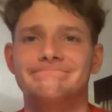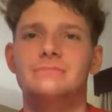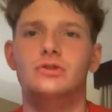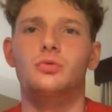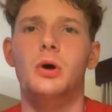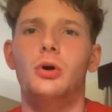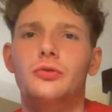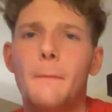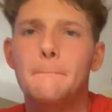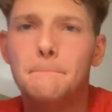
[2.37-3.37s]

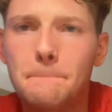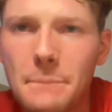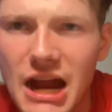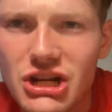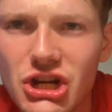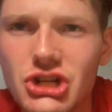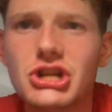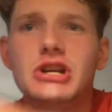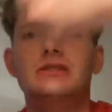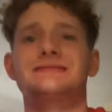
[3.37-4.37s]
Swill's back
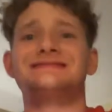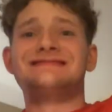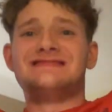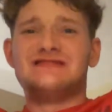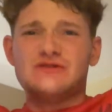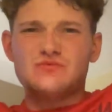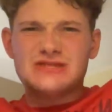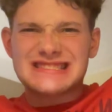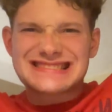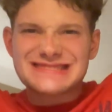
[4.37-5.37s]
again
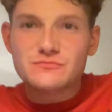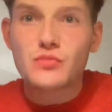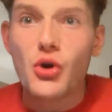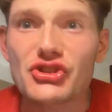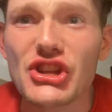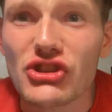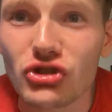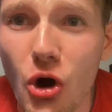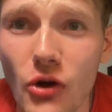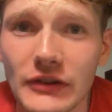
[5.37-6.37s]
with more disc
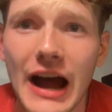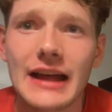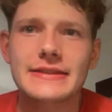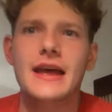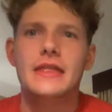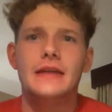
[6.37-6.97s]
golf content.